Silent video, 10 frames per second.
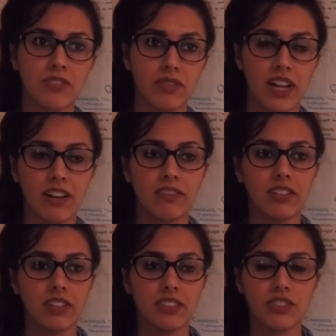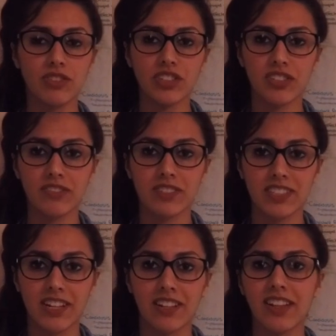you'll have a destruction of a
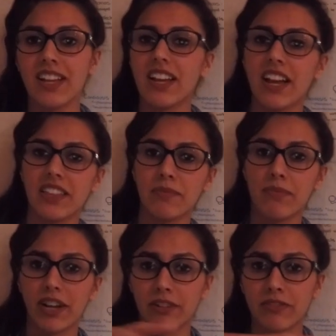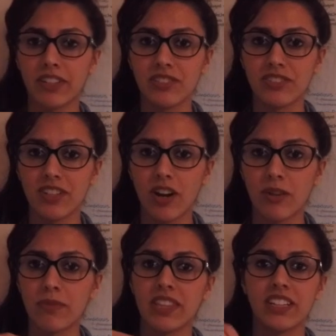cell, and then macrophages
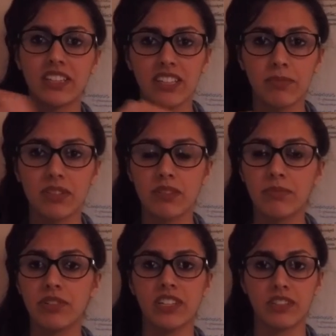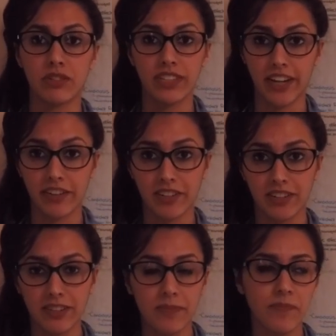come and they clean up the debris and carry
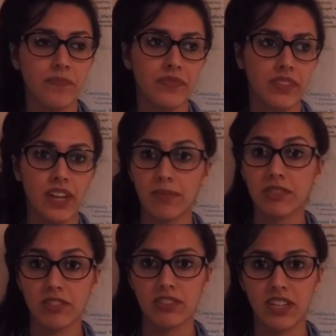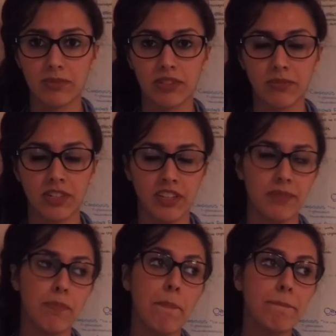on. Happens all the time in our body.
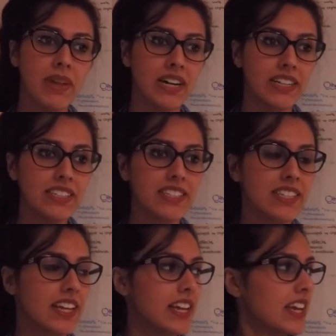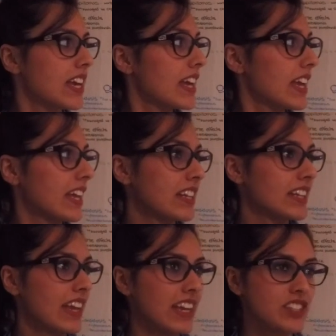But in
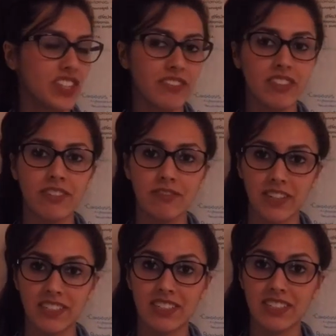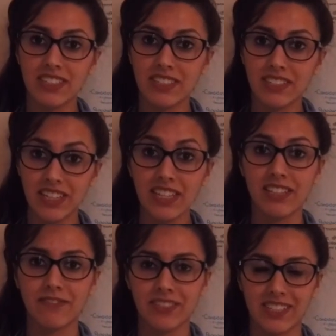an HIV-infected T
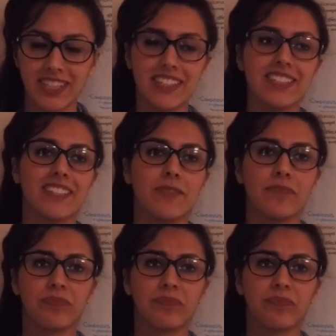lymphocyte,